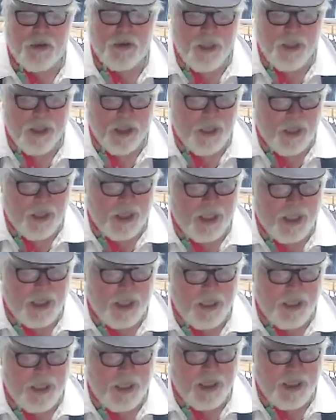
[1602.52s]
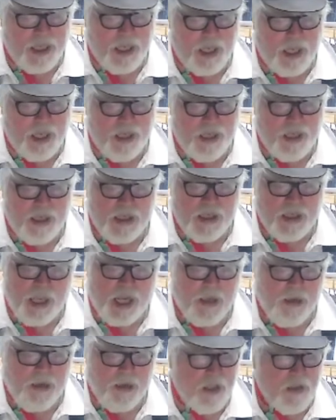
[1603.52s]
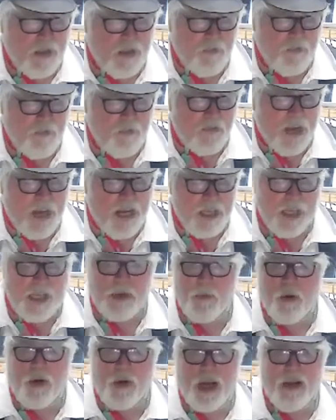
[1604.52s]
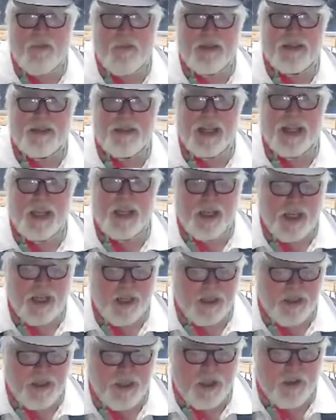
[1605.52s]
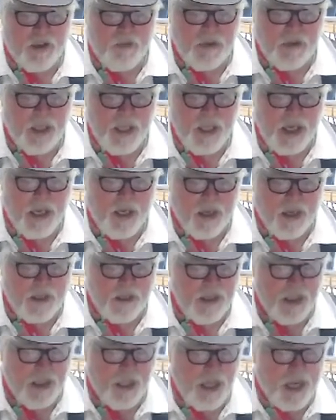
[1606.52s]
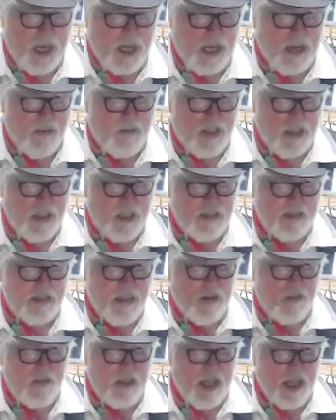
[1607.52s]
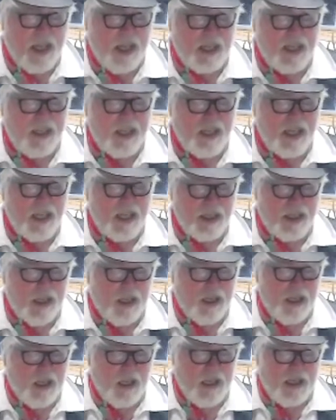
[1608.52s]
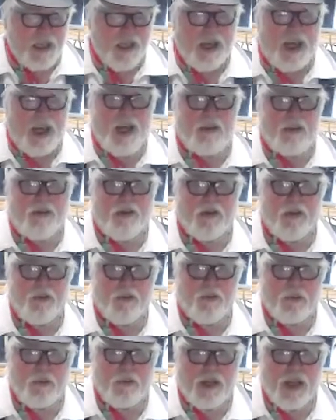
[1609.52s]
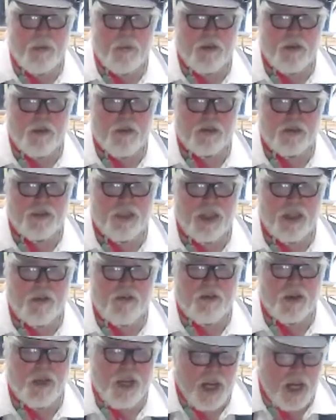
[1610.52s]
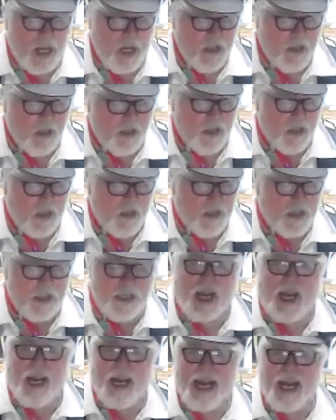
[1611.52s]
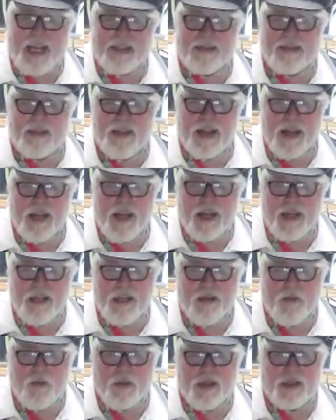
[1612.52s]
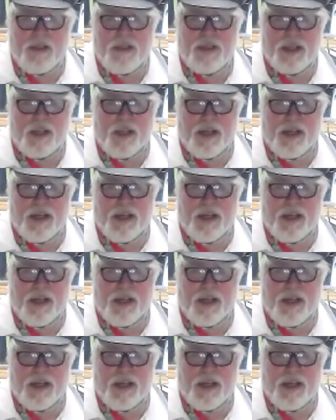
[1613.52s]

and I don't think you can find it anymore. I haven't seen it on the shelf in years. I give it a 7 out of 10. Other chemicals that are gone are diazinon, which